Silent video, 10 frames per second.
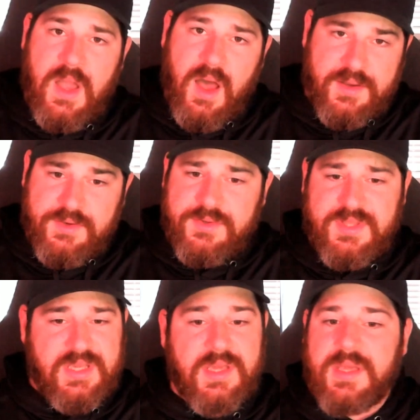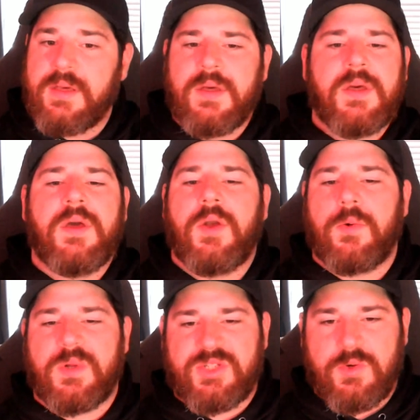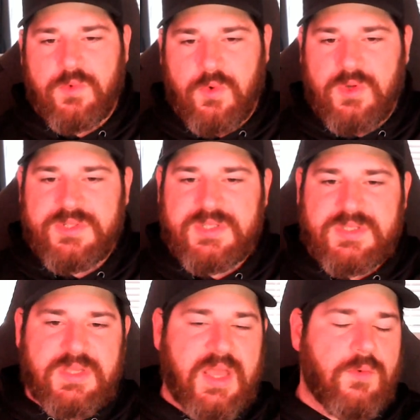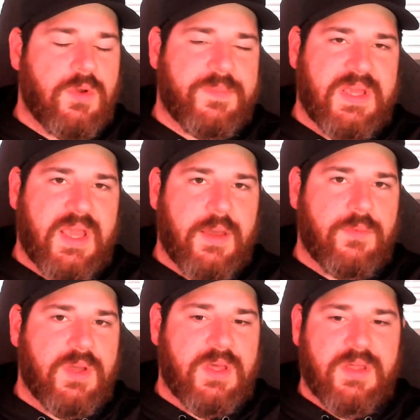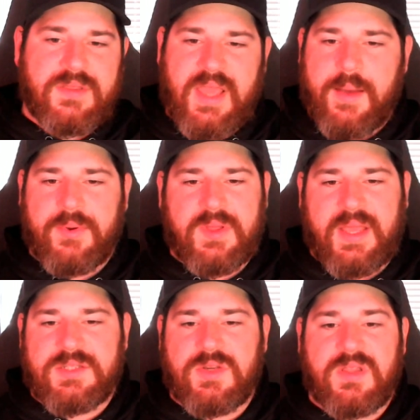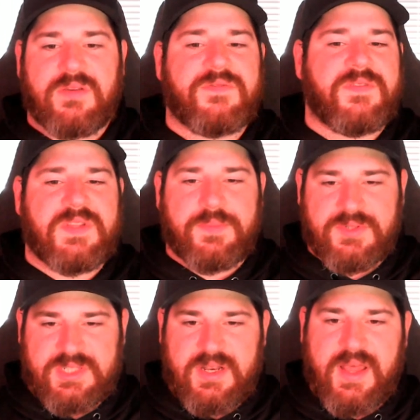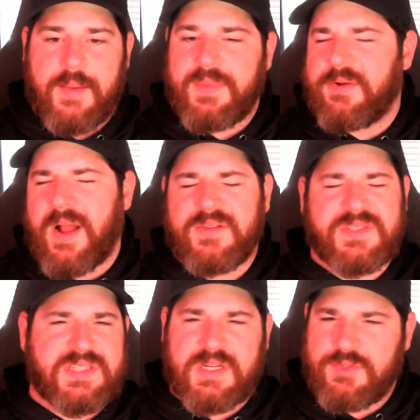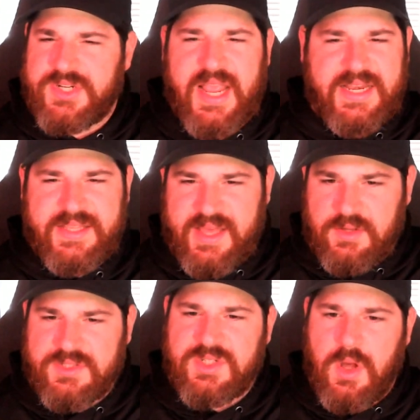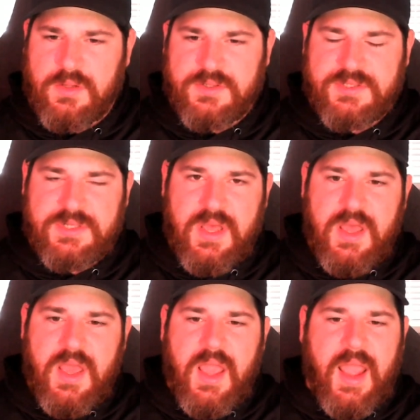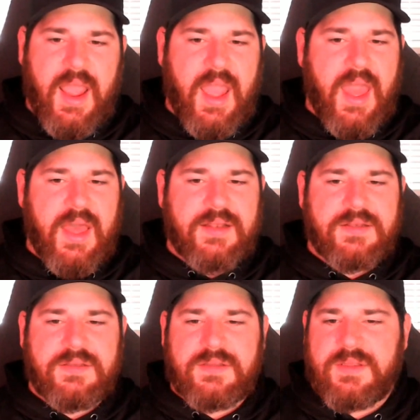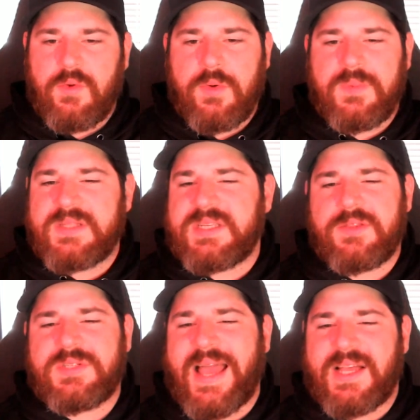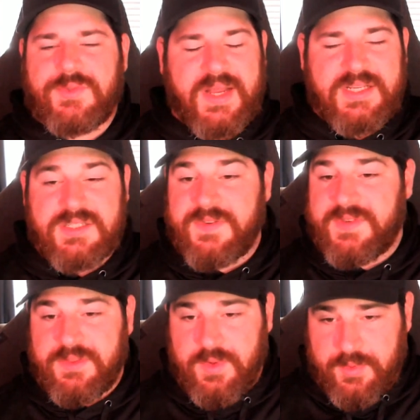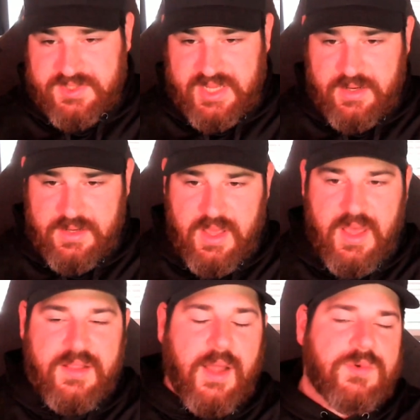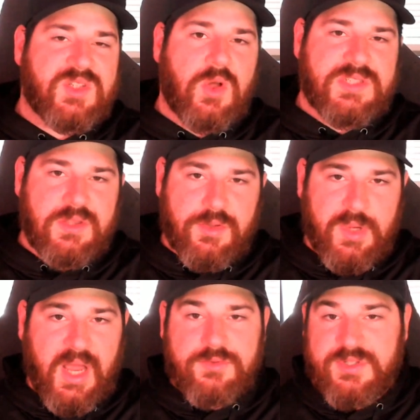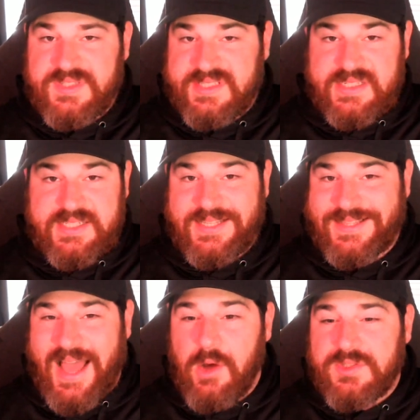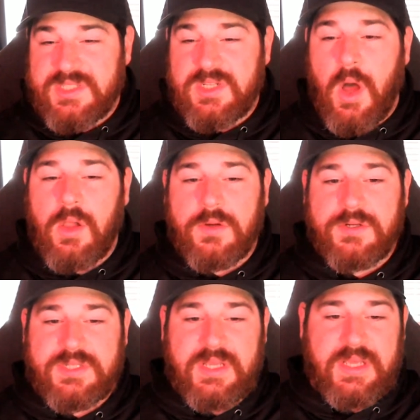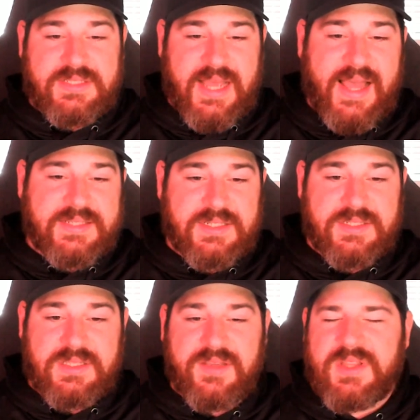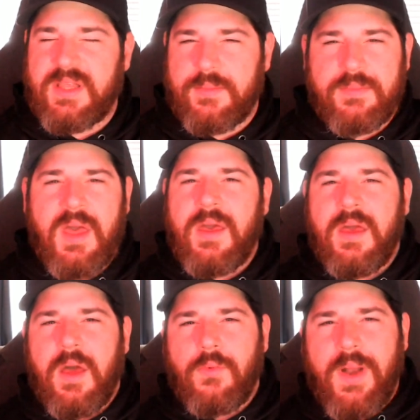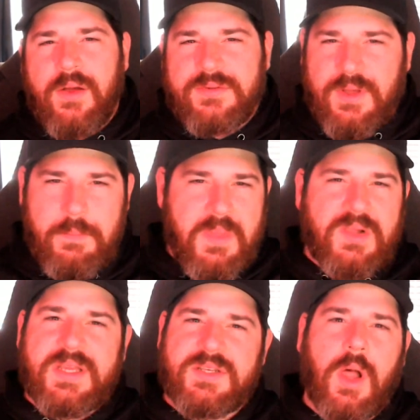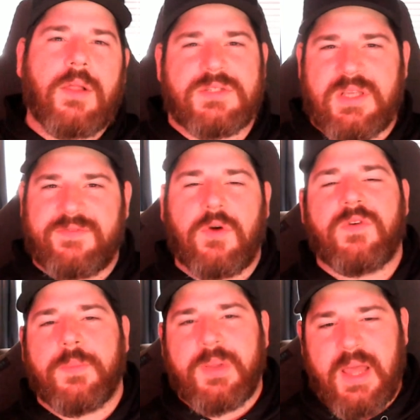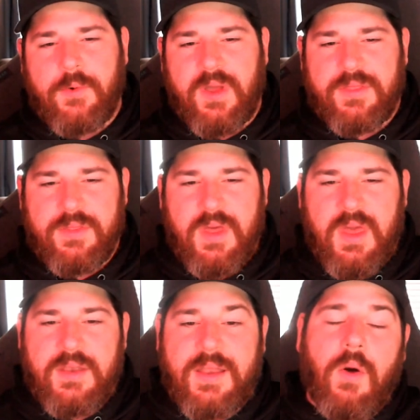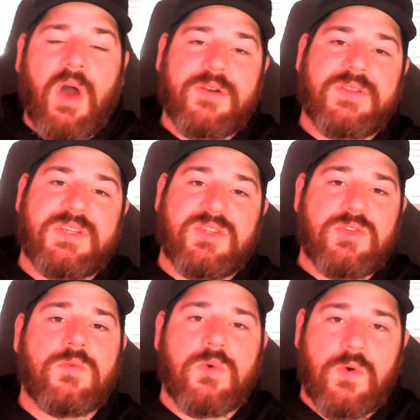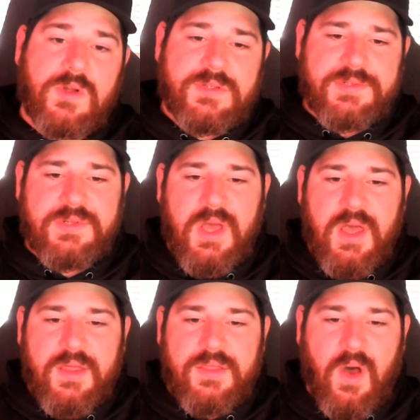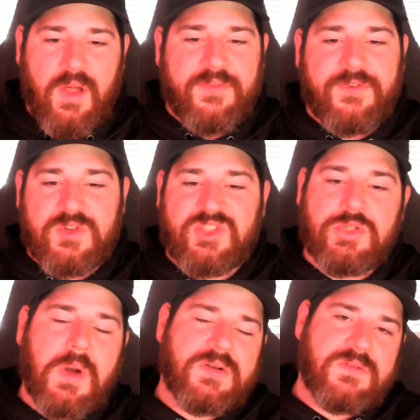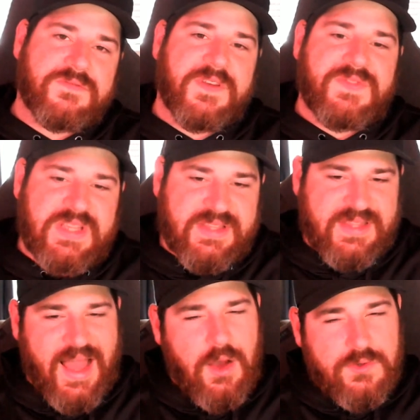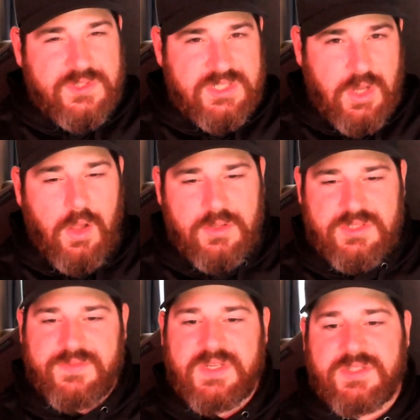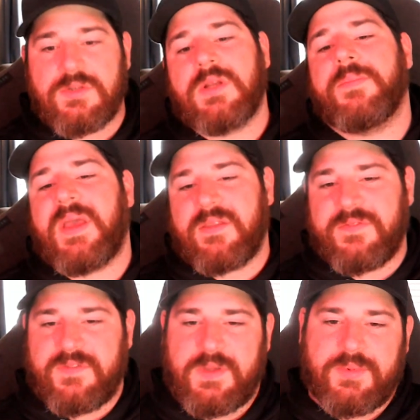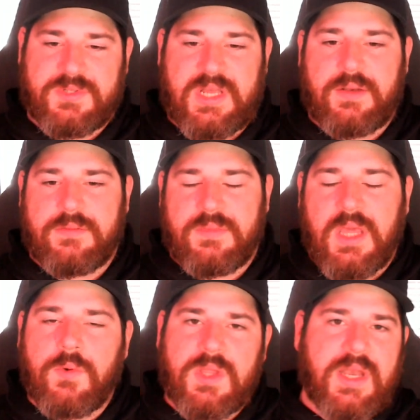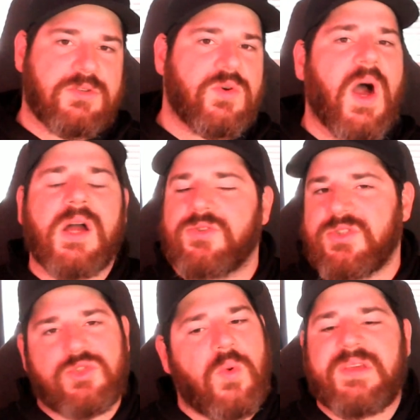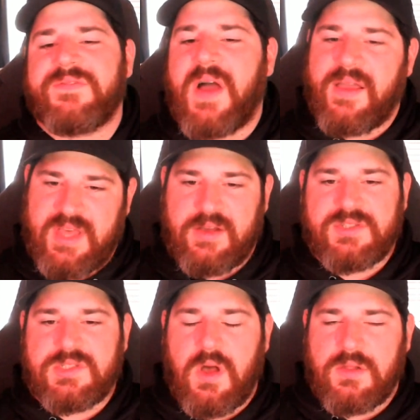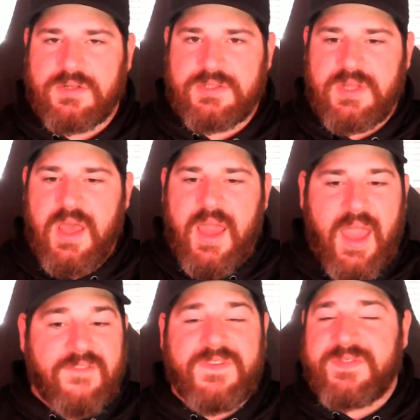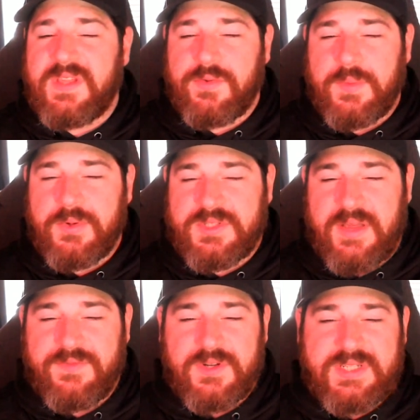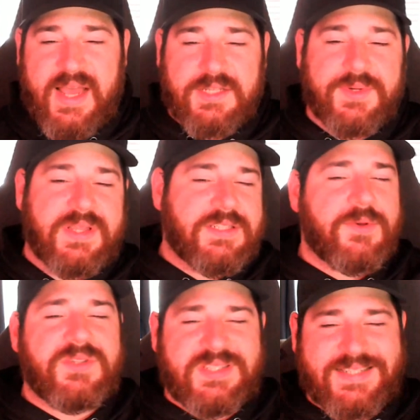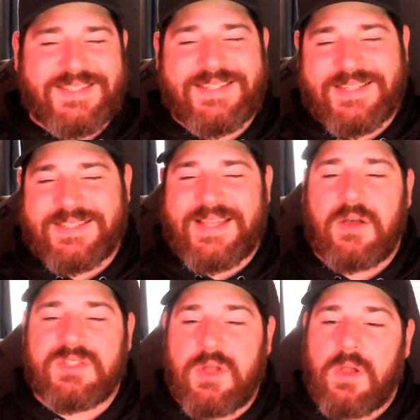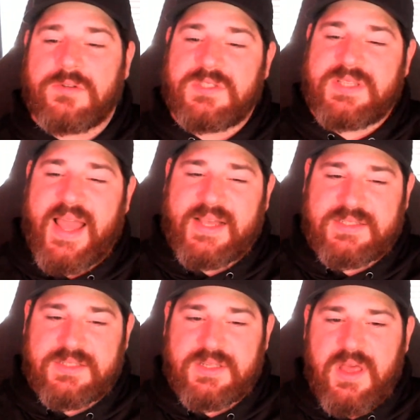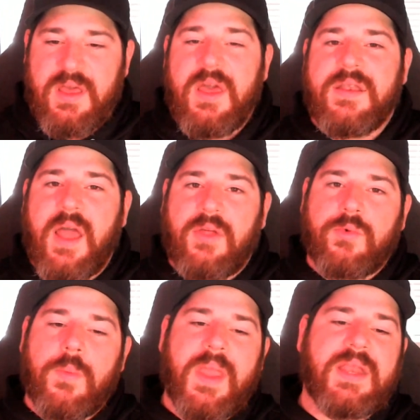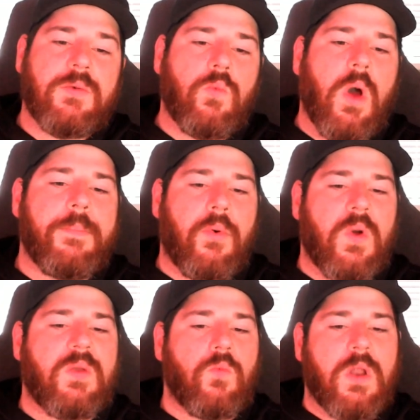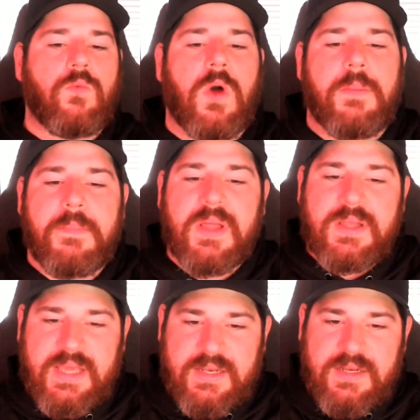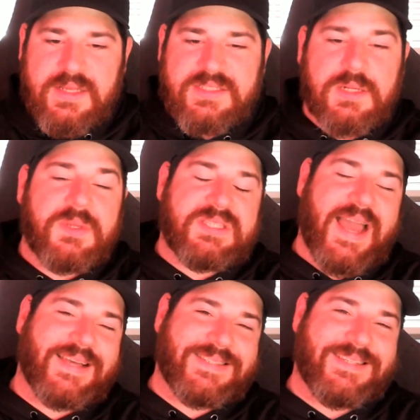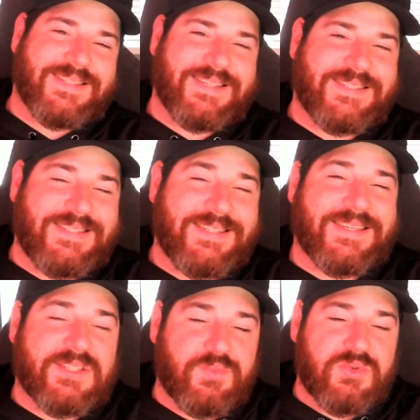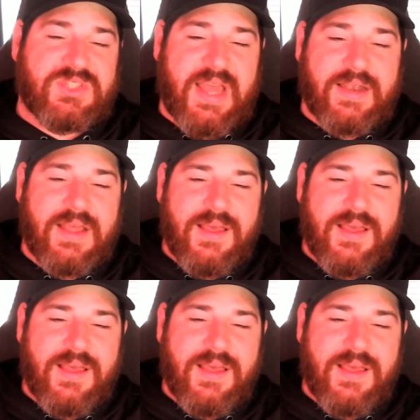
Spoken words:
Under the original rules, they would be hit with capital gains on the 50% of that being around $680,000. And they would, let's say their tax rate is 53%. That results in $360,000 in taxes, leaving them around $1 million left over to play with. Now, under these new rules, on the first $250,000 of this, they're going to pay the 50%, equaling out to $125,000. At 53% for a tax rate, that's about $66,000 in taxes. Now, the remaining $1.11 million is going to be taxed at 66%.